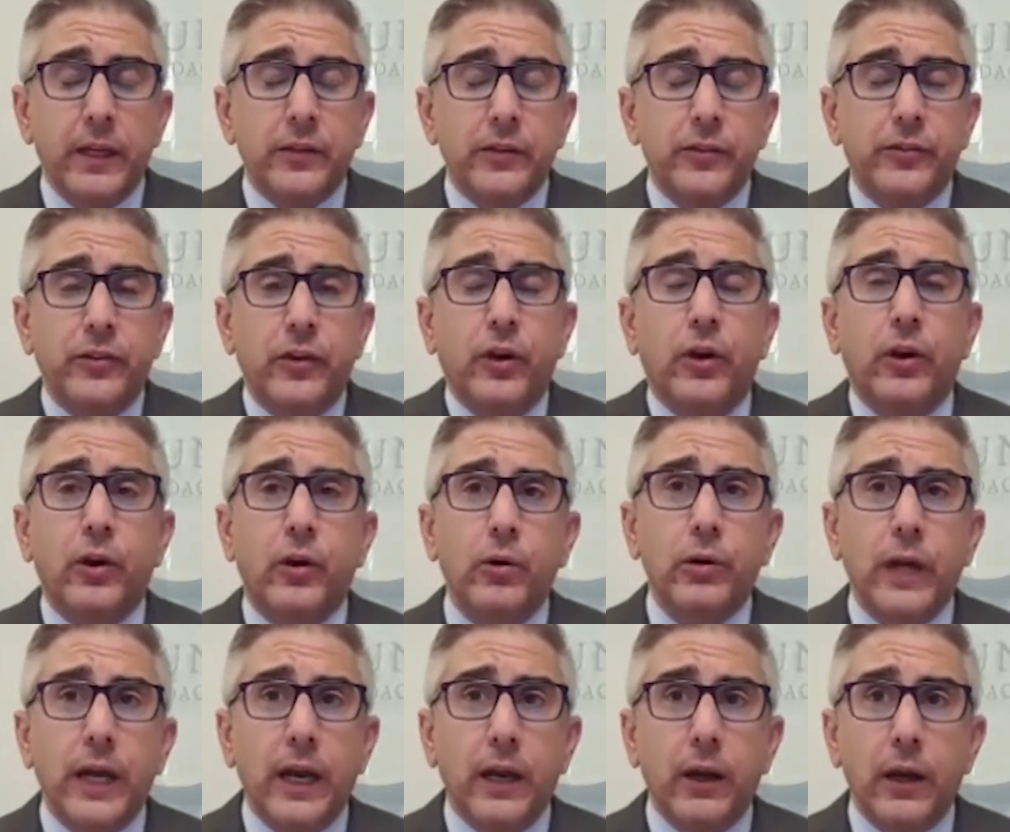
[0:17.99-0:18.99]

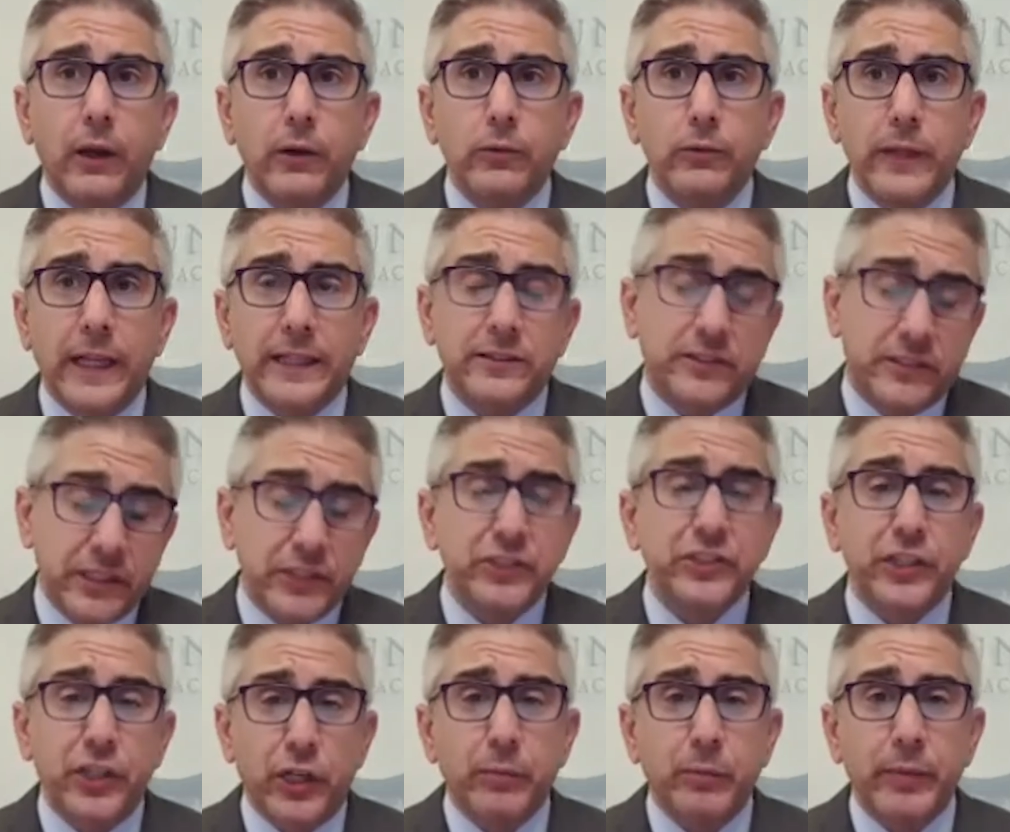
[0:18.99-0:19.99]
So that's
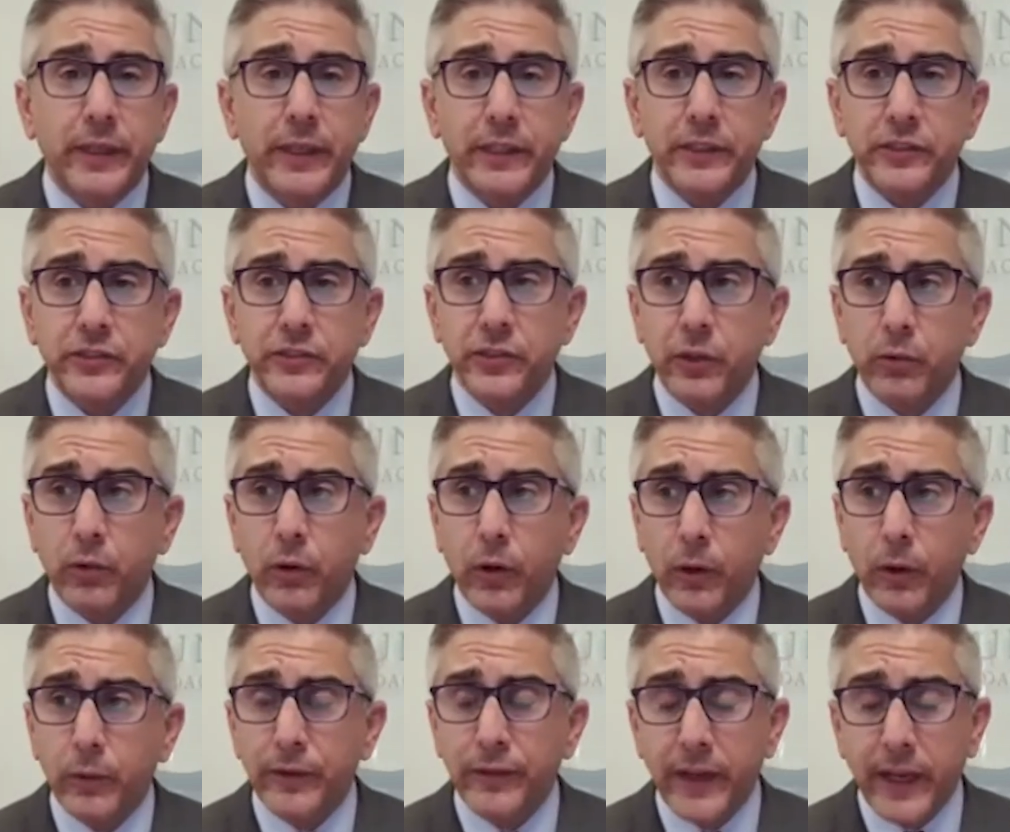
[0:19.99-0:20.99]
CGRP.
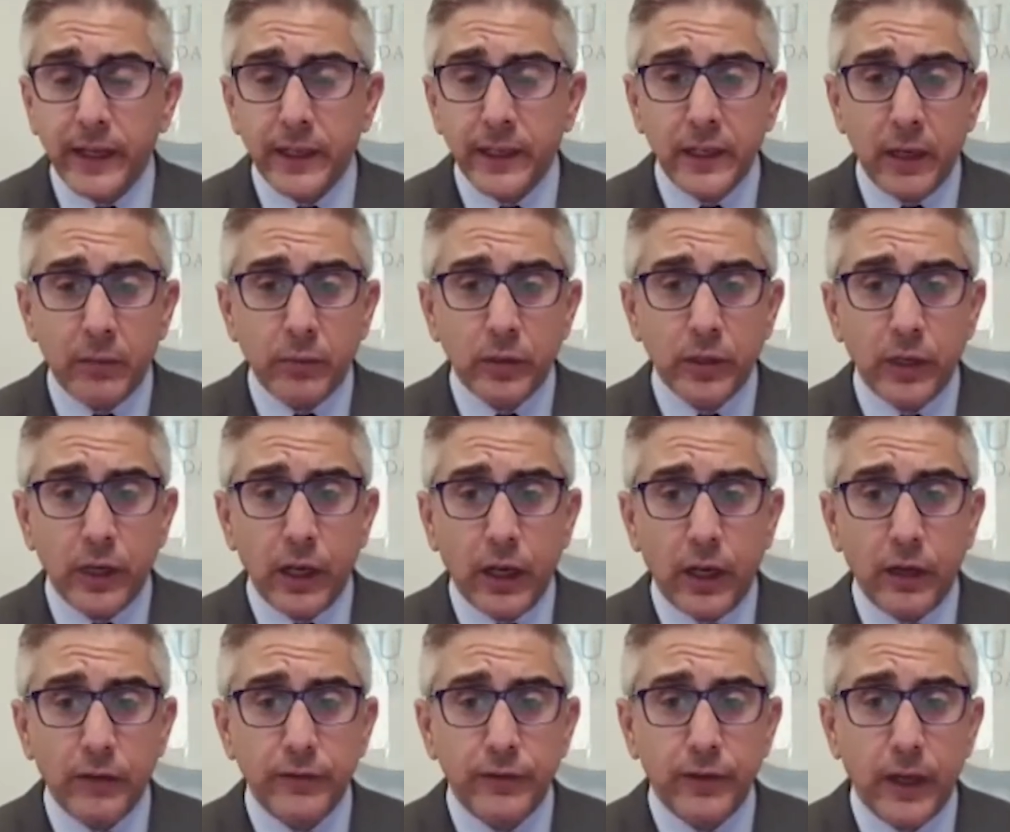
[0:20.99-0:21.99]
So we've had a number
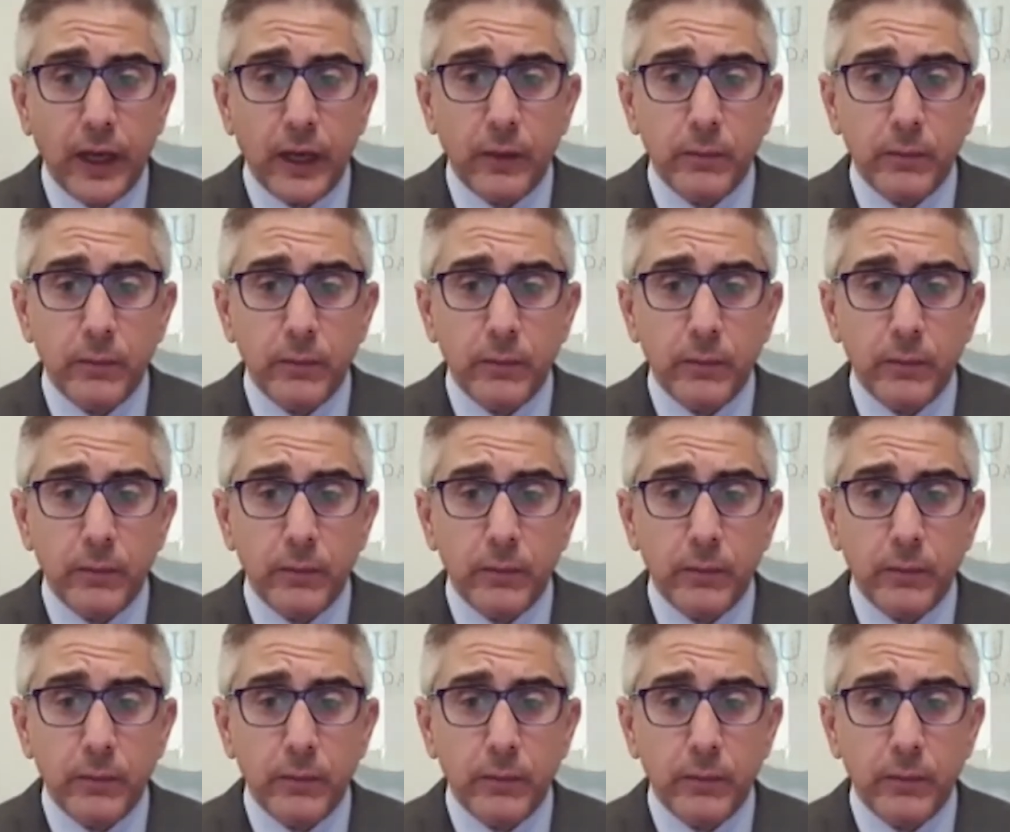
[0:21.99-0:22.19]
of